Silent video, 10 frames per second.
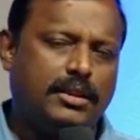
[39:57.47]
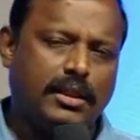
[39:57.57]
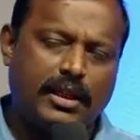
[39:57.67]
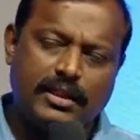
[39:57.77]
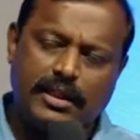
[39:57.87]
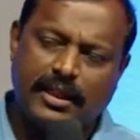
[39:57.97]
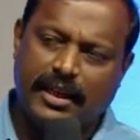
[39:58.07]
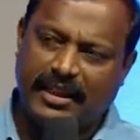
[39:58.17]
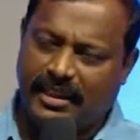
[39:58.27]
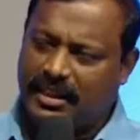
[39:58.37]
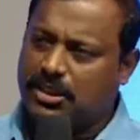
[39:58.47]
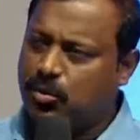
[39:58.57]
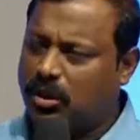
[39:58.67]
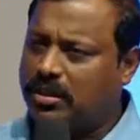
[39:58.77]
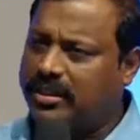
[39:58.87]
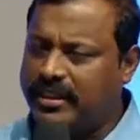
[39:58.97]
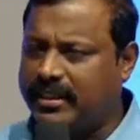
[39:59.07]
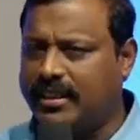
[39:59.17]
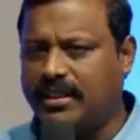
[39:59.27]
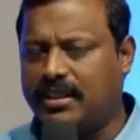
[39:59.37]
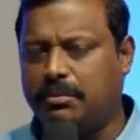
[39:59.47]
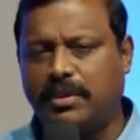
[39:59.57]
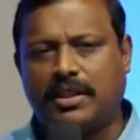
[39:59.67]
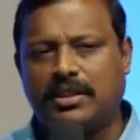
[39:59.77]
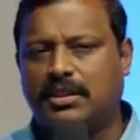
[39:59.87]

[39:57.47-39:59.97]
On the other hand, he doesn't want to eat anything because